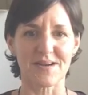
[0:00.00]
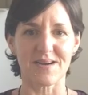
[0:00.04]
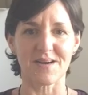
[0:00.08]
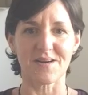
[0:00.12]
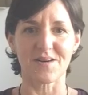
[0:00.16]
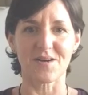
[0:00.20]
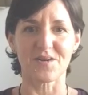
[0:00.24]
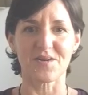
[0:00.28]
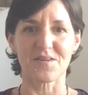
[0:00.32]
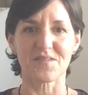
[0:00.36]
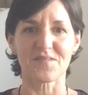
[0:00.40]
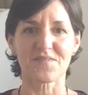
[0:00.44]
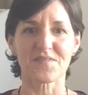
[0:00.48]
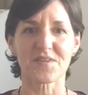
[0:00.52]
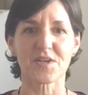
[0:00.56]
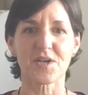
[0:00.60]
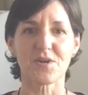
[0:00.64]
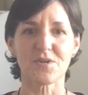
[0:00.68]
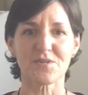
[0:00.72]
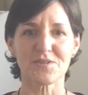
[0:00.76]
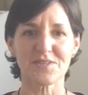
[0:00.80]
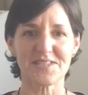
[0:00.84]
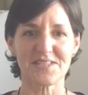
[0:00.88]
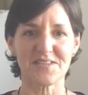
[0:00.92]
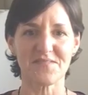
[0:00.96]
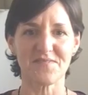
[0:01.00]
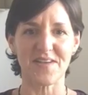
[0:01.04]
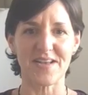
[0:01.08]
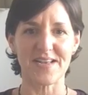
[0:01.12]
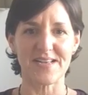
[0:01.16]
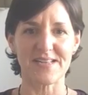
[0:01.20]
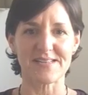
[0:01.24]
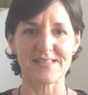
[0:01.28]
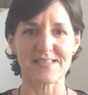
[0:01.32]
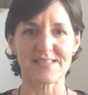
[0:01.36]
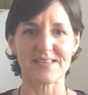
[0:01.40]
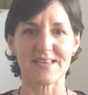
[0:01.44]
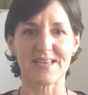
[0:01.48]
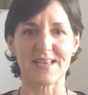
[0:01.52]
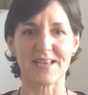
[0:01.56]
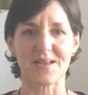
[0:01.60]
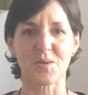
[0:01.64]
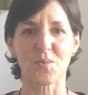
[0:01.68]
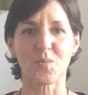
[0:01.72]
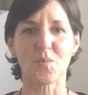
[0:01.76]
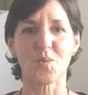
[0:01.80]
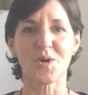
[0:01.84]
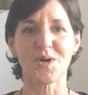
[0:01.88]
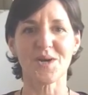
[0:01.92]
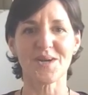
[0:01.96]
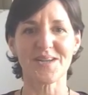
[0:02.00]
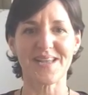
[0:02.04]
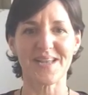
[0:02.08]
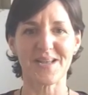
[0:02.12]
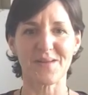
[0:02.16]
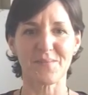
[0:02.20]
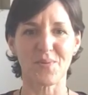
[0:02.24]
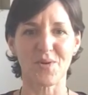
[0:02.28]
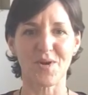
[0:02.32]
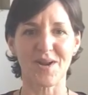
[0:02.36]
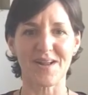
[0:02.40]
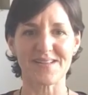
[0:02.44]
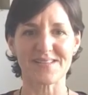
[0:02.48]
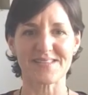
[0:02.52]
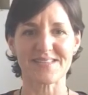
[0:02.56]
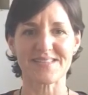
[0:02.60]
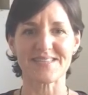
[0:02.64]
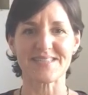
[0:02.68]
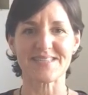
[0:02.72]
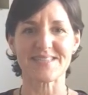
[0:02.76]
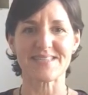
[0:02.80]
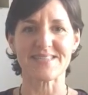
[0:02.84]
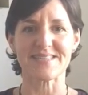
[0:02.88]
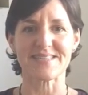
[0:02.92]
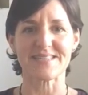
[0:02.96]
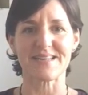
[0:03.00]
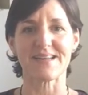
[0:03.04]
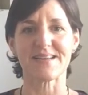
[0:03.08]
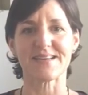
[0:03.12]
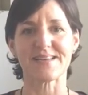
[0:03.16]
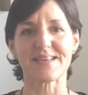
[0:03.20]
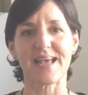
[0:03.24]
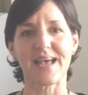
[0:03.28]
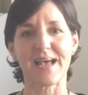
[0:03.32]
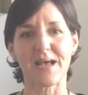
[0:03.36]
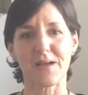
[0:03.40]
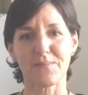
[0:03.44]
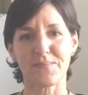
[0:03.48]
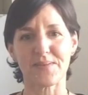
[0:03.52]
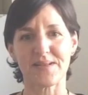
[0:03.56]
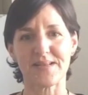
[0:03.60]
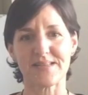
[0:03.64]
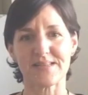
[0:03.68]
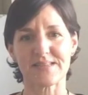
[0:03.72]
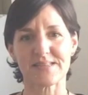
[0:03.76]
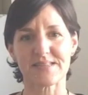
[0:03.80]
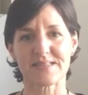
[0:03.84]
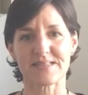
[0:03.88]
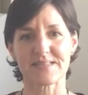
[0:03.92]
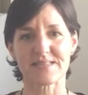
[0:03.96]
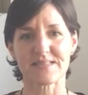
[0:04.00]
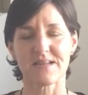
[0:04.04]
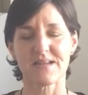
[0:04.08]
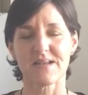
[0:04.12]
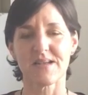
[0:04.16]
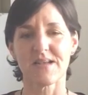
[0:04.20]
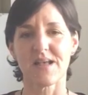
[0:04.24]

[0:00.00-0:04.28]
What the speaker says: of cultivating working practices and habits